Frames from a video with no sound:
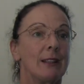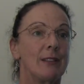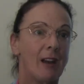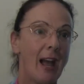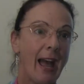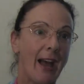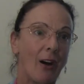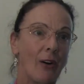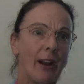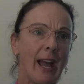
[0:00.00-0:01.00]
The
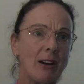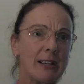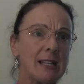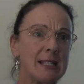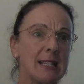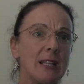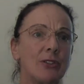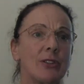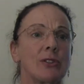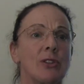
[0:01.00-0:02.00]
how. How can
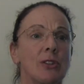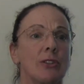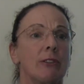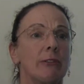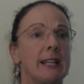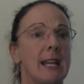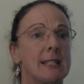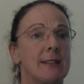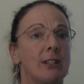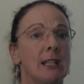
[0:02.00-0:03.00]
teachers nurture
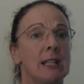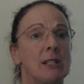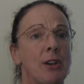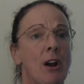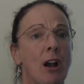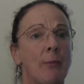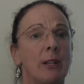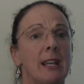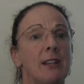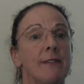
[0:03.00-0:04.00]
creativity in a time
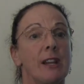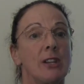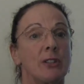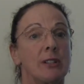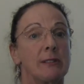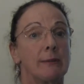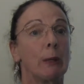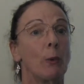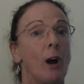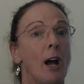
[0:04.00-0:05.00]
when innovation is
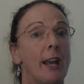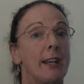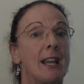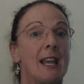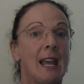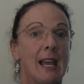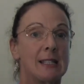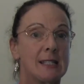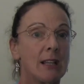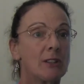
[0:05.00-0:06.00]
required
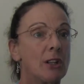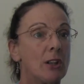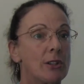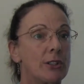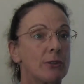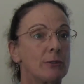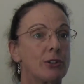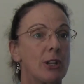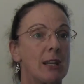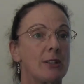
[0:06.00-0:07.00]
and technological
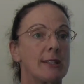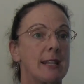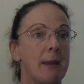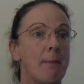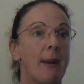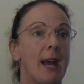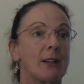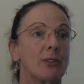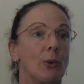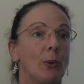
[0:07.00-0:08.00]
changes
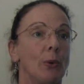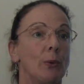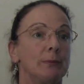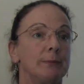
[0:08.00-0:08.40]
impact all?